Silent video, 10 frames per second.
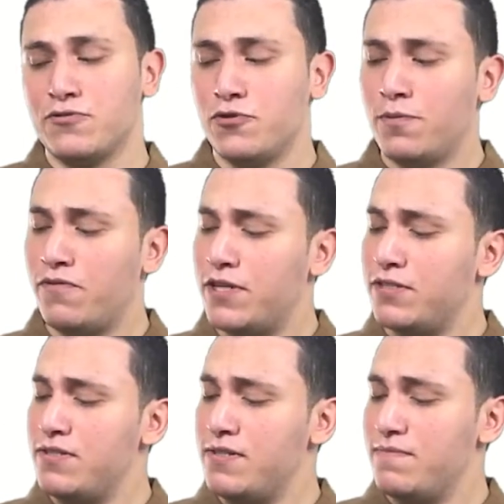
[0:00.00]
group of
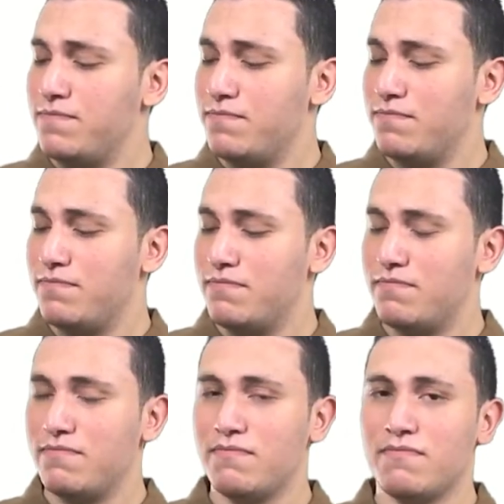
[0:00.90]
letters?
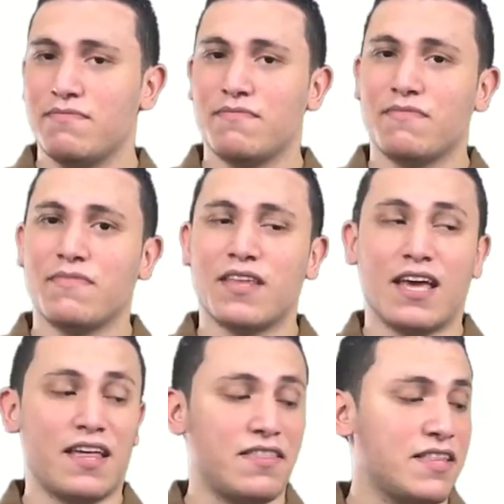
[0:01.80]

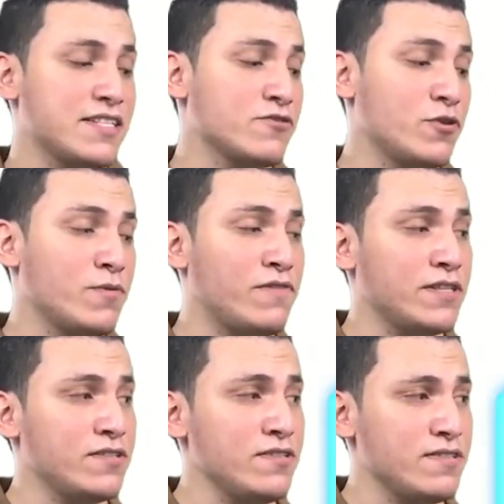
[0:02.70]
And this group of
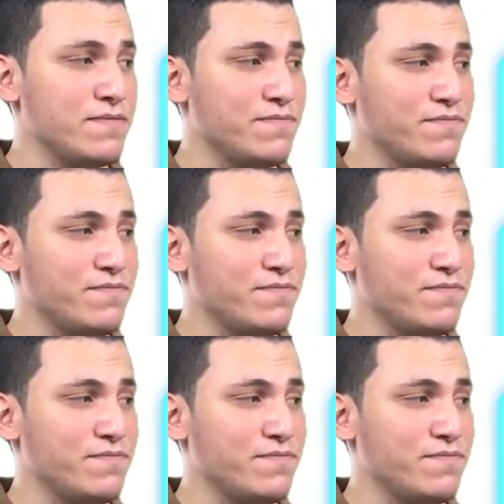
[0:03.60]
letters?